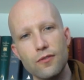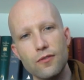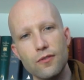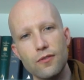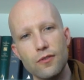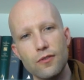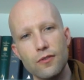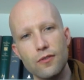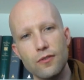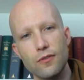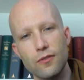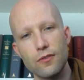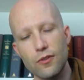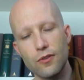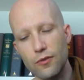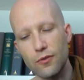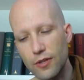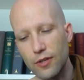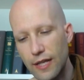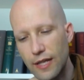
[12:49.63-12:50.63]
you don't
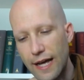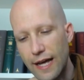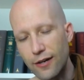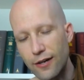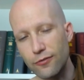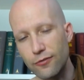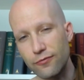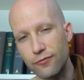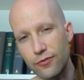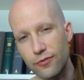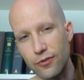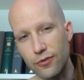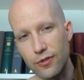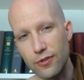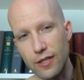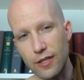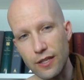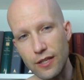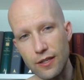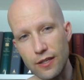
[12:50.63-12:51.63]
allow for
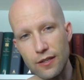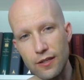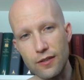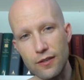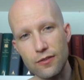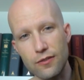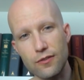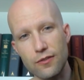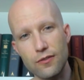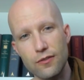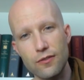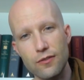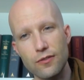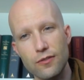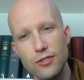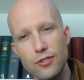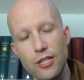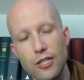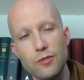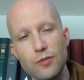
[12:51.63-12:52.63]
the
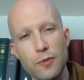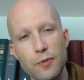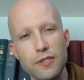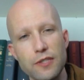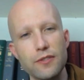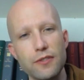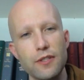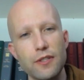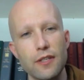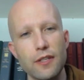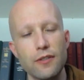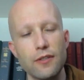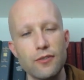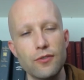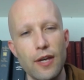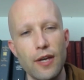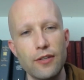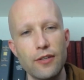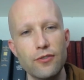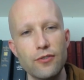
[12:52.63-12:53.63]
judgments to
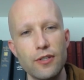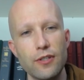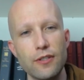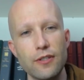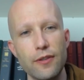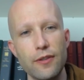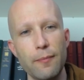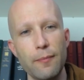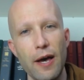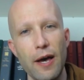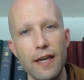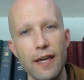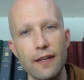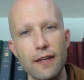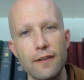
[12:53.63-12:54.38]
enter into the mind.